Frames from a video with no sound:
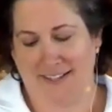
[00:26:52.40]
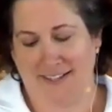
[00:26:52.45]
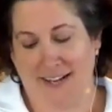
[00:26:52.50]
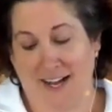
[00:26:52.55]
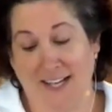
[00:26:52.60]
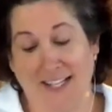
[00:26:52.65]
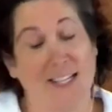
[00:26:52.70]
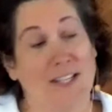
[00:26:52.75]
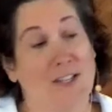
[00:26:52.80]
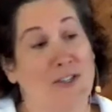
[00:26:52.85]

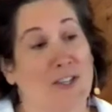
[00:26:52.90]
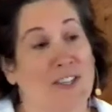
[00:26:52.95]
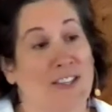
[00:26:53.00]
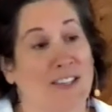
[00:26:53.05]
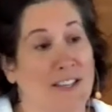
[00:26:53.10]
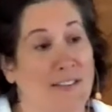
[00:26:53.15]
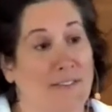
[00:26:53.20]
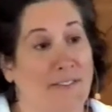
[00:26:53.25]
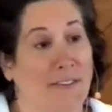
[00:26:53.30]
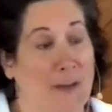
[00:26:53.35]
I didn't just
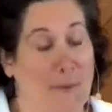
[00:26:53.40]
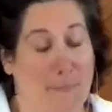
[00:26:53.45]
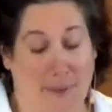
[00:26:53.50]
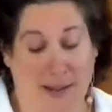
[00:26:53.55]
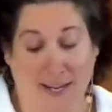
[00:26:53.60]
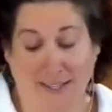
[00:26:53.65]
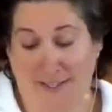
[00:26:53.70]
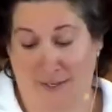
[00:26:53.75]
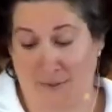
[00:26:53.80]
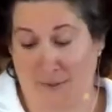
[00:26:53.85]
live in a
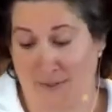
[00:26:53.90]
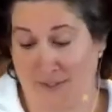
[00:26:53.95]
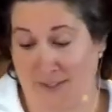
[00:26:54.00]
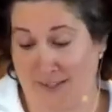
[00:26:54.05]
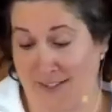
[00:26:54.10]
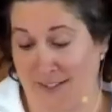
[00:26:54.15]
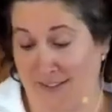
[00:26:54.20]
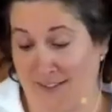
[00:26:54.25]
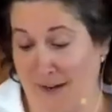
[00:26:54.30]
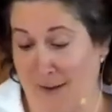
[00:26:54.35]
penthouse at
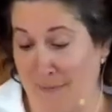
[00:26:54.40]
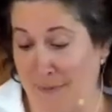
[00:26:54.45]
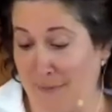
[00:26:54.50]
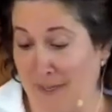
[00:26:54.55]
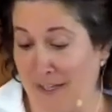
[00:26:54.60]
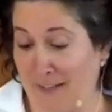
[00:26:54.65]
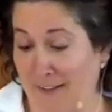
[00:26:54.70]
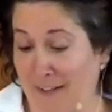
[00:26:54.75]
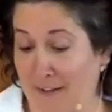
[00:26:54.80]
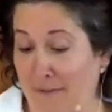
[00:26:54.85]
this time in
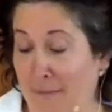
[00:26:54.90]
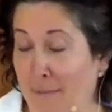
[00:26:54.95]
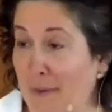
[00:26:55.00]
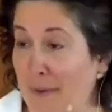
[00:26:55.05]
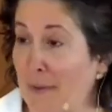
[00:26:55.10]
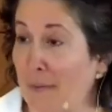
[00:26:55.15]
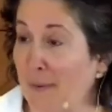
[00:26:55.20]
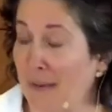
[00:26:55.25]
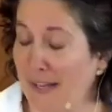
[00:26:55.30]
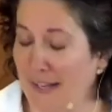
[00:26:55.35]
my life, by
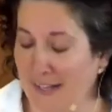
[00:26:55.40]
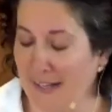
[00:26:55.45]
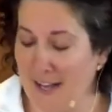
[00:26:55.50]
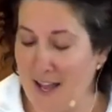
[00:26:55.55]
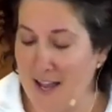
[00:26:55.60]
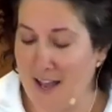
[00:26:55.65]
the way.